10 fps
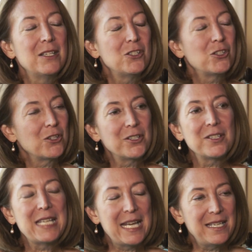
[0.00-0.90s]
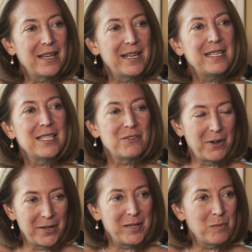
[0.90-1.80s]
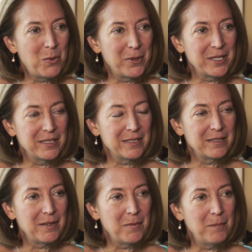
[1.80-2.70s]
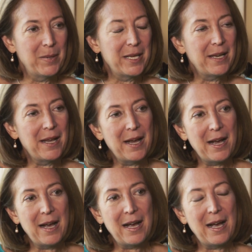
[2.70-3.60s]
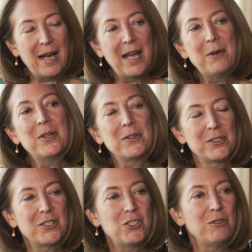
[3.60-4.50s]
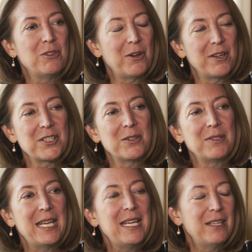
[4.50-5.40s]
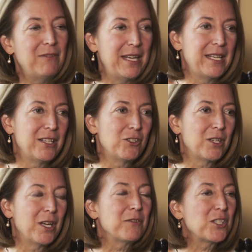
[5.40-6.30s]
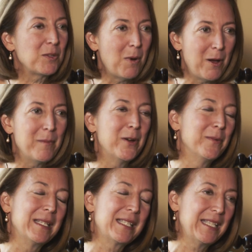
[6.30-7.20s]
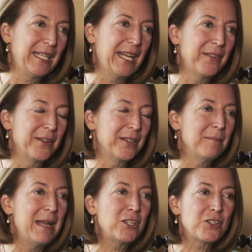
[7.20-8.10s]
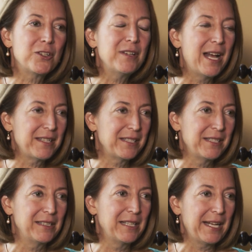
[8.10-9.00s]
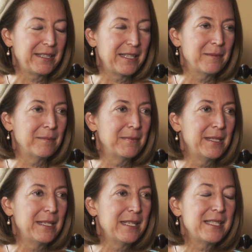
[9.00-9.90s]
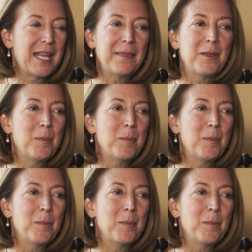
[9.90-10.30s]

Sure, date night is very important, but I would urge you to also take advantage of small moments together. Make sure not to neglect them. Set